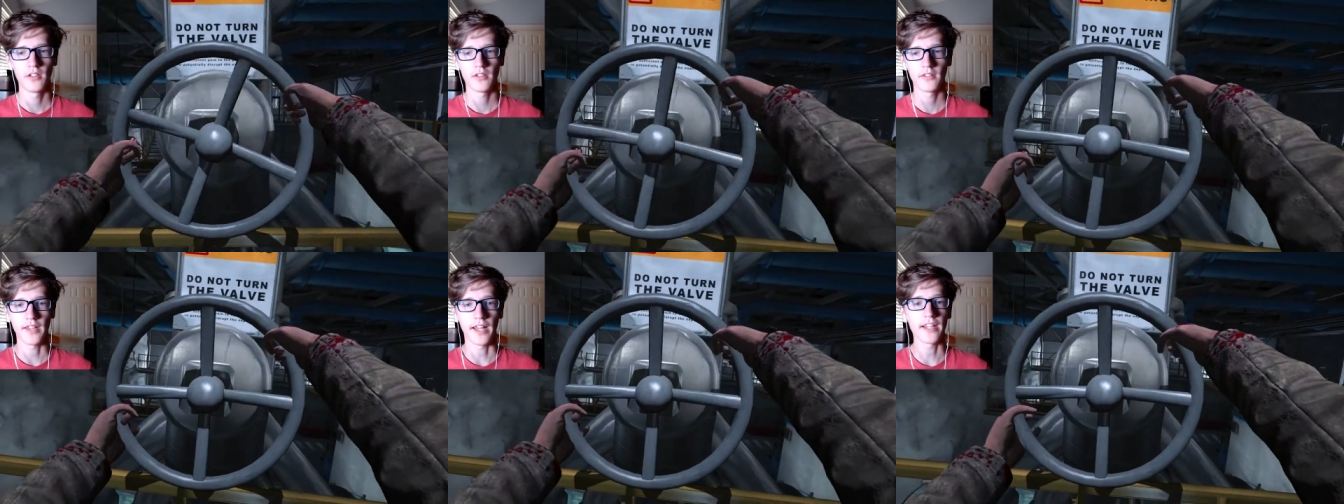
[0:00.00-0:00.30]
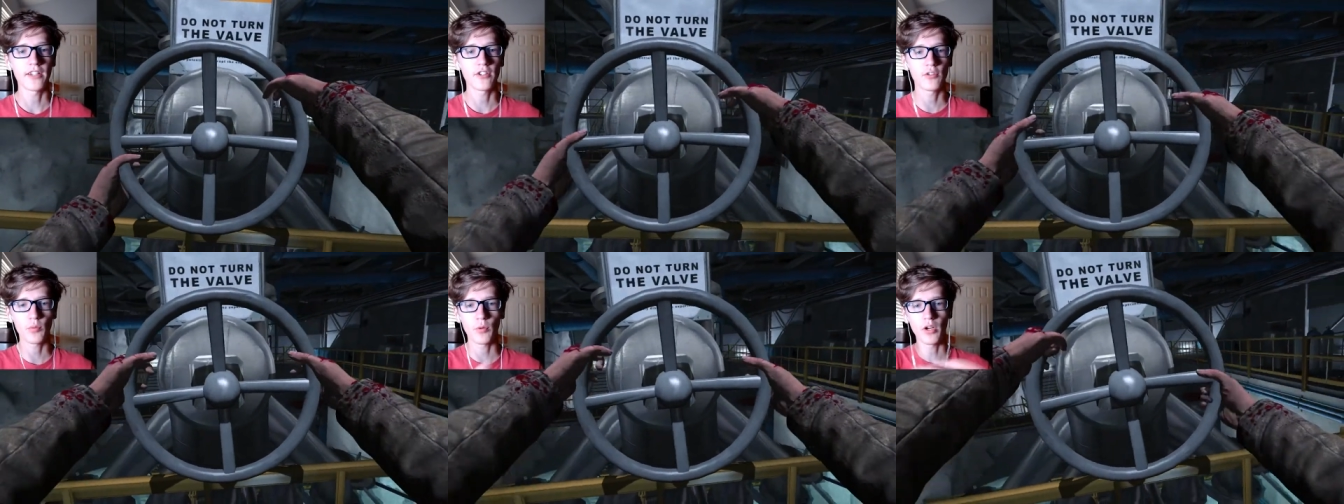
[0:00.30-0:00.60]

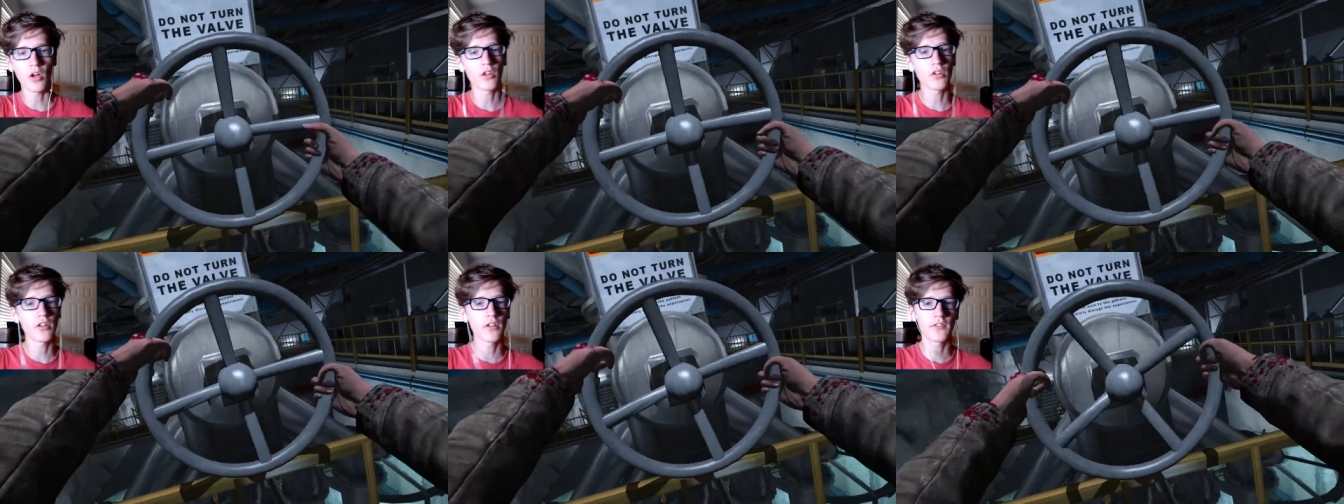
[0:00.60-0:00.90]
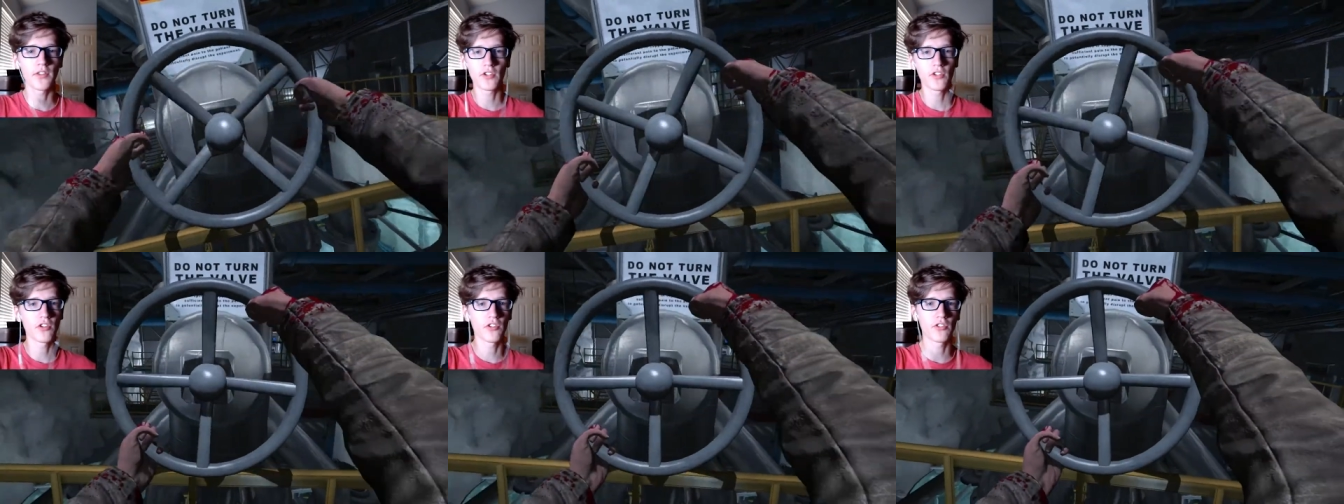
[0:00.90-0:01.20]
That's what all of
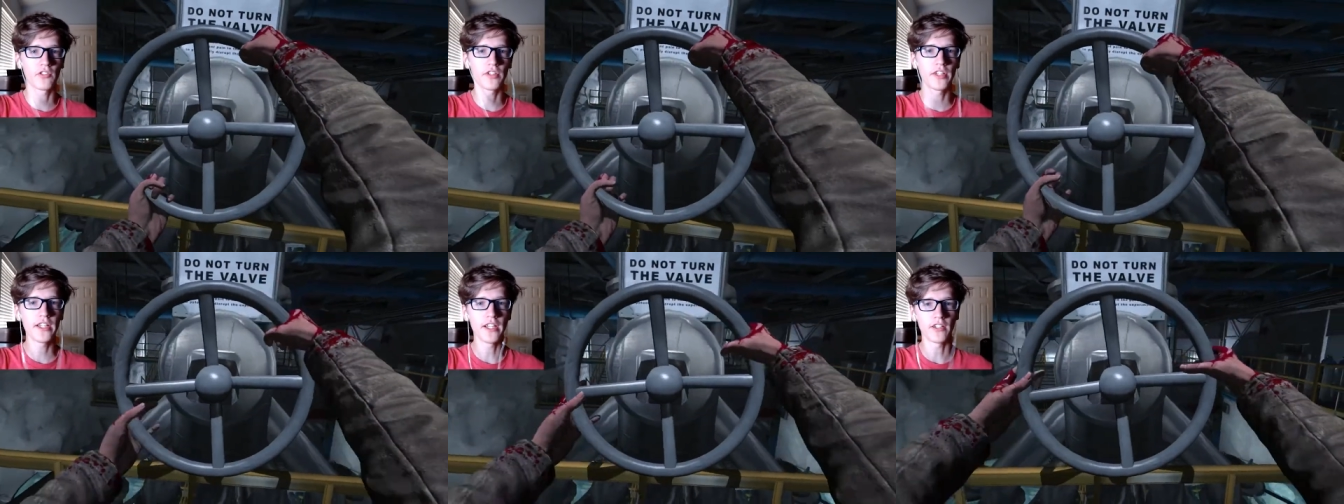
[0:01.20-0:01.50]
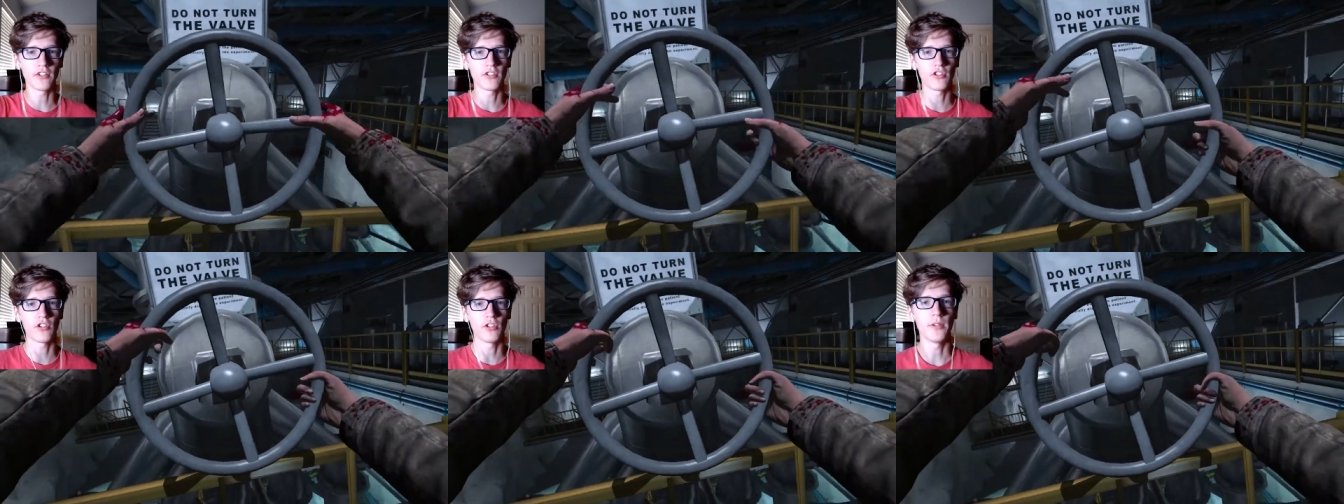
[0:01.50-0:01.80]
this is
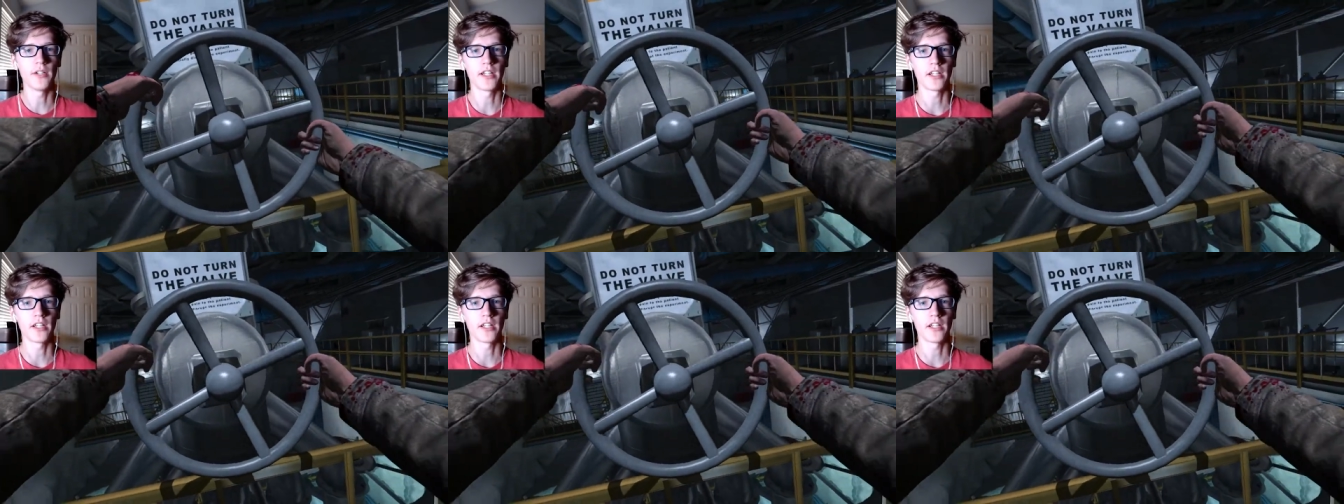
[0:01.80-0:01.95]
leading to,